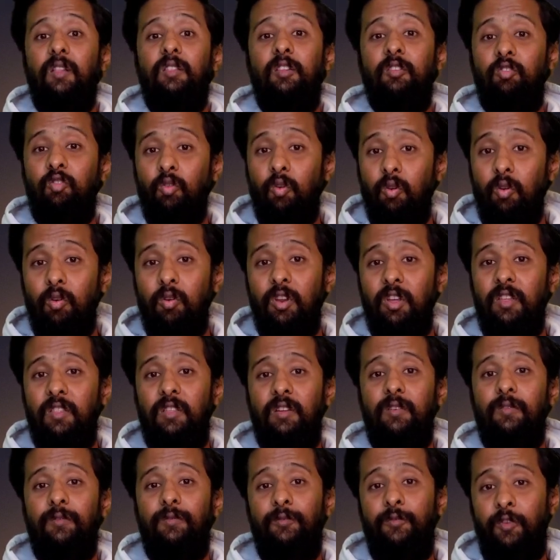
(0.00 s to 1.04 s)
The solo
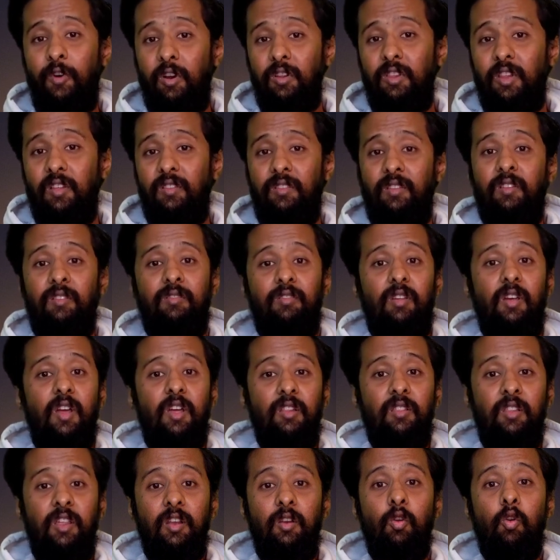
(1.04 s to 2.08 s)
reason for this is
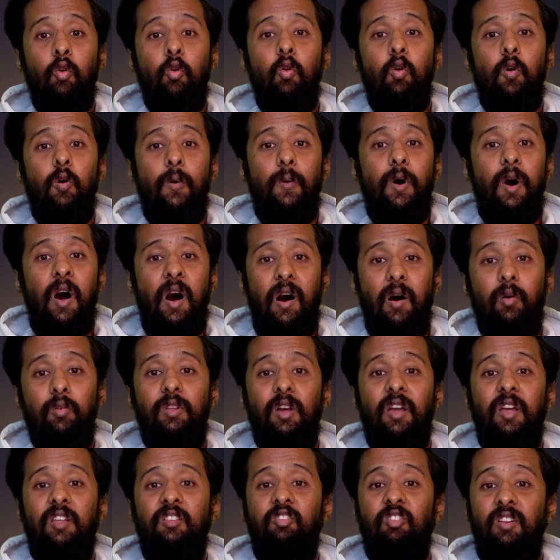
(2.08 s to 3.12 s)
they know how
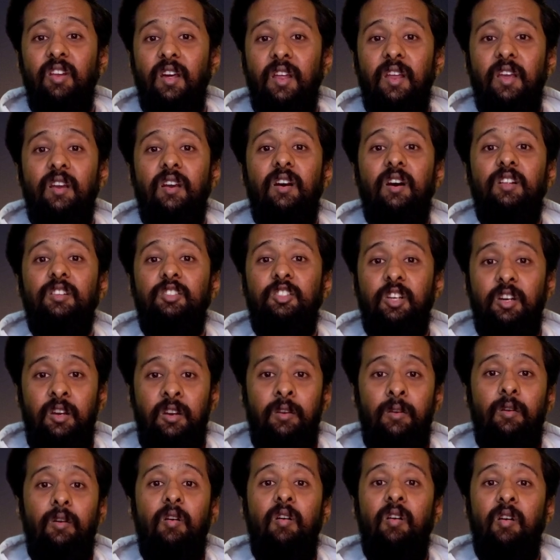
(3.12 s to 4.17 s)
the engineering
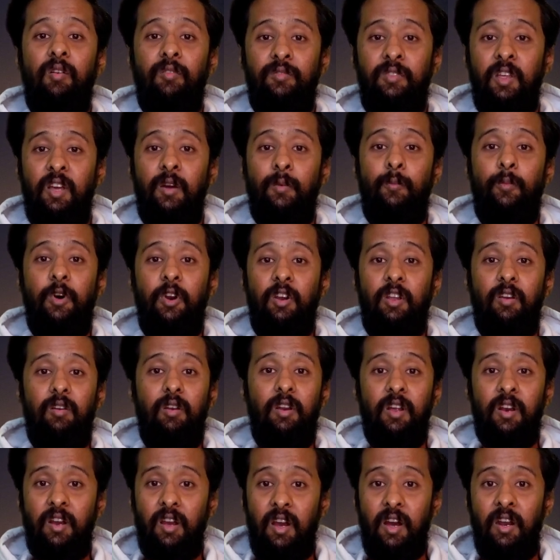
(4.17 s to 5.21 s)
culture of their
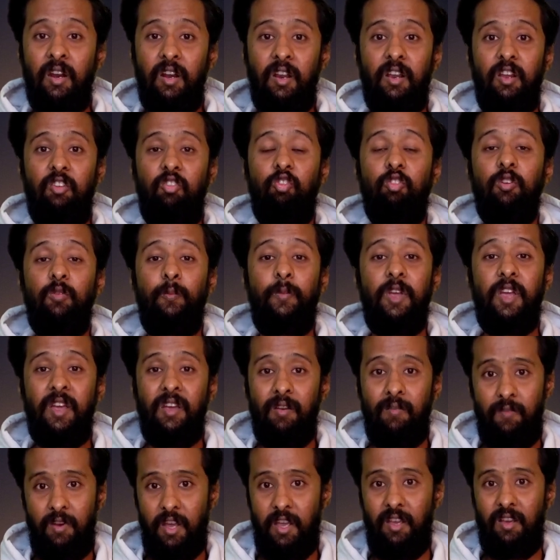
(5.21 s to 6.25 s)
particular country should
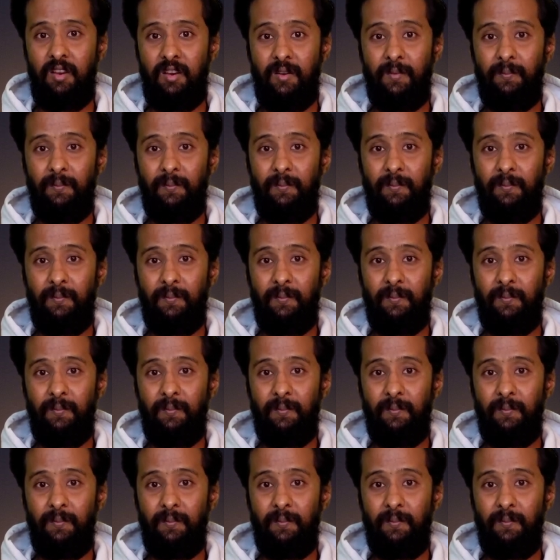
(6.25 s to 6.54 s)
behave like.